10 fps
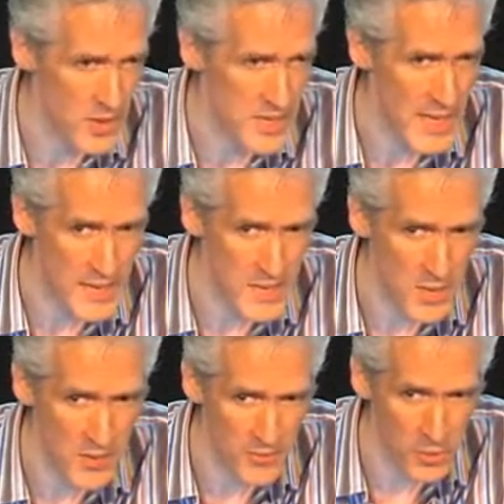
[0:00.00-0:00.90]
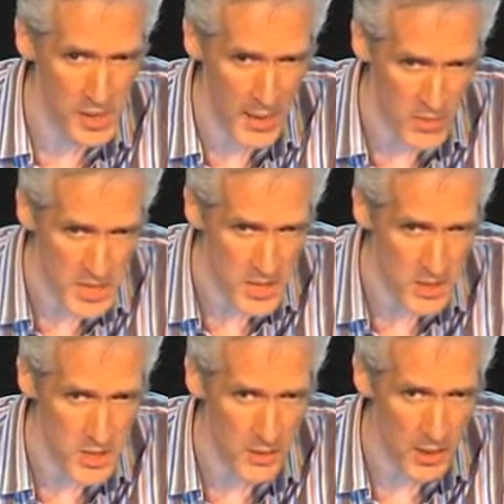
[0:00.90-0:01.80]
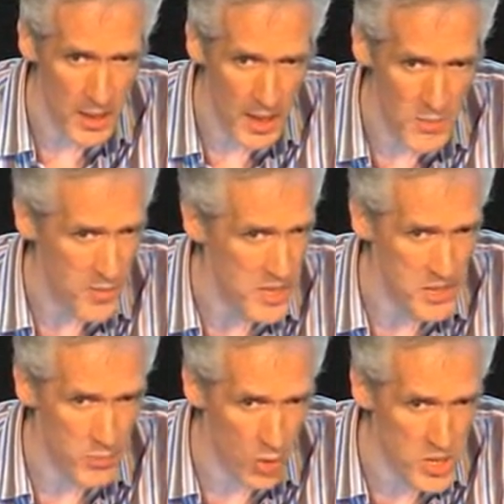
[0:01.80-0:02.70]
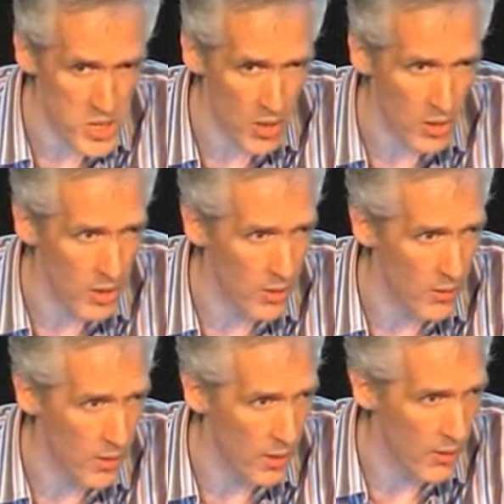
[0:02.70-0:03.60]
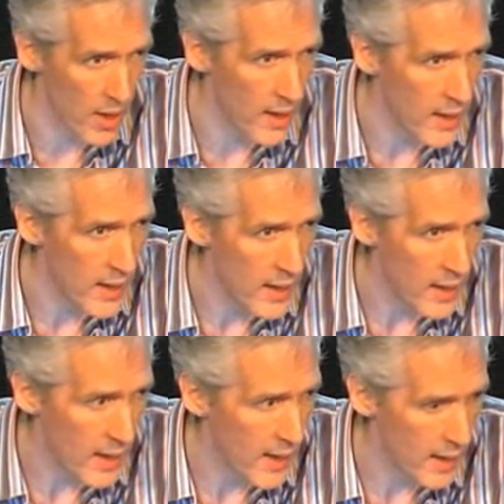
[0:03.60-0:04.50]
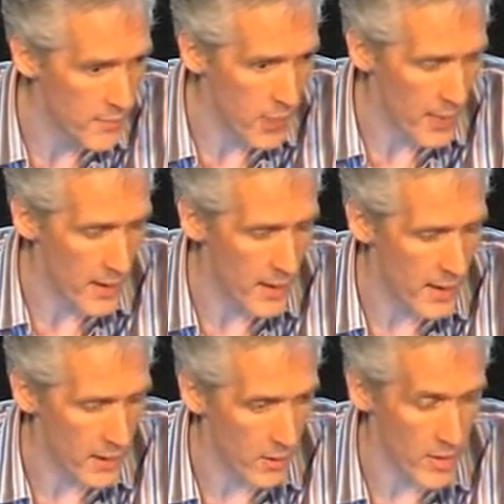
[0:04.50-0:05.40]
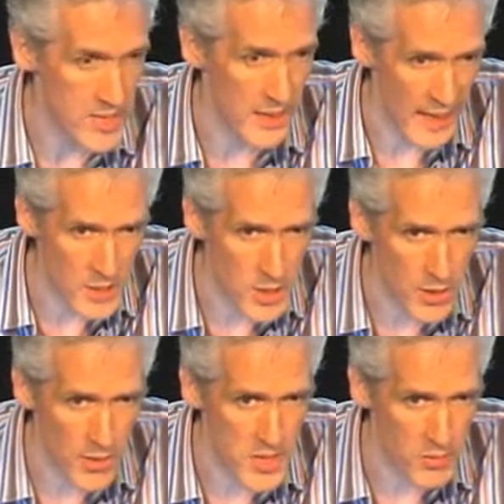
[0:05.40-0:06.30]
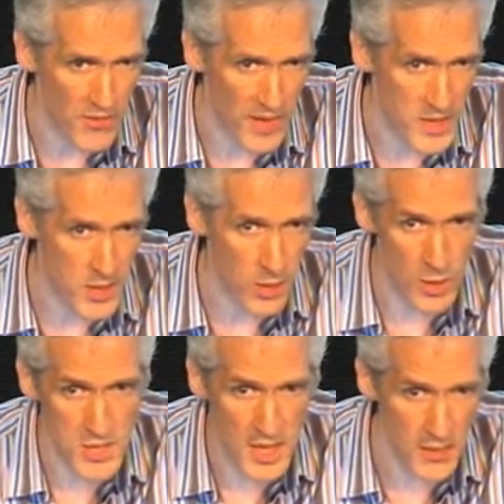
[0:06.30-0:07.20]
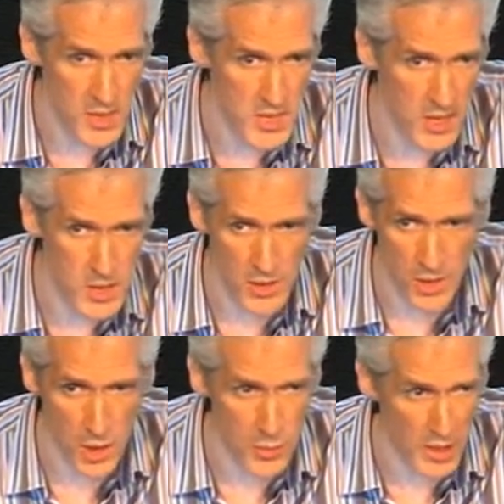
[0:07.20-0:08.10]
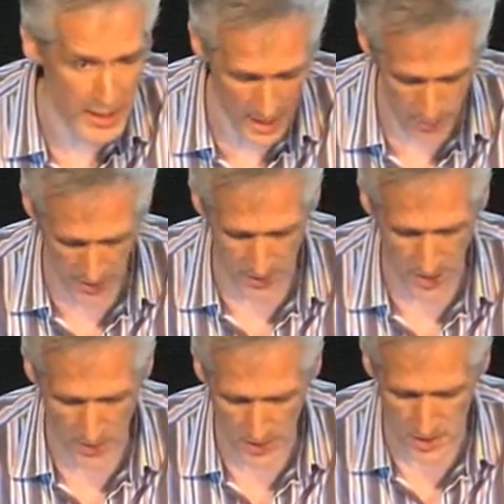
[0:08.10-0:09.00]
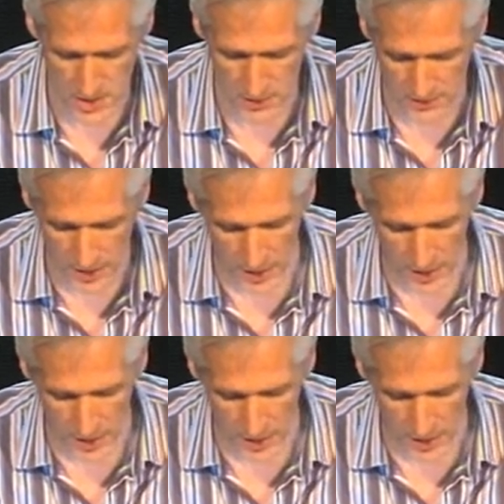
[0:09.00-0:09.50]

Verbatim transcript: it's like to be a full-time researcher, maybe as a postdoc or, or a, a uh, uh, or as a lecturer, or as a professor, or say a researcher in a corporate lab like, like Microsoft.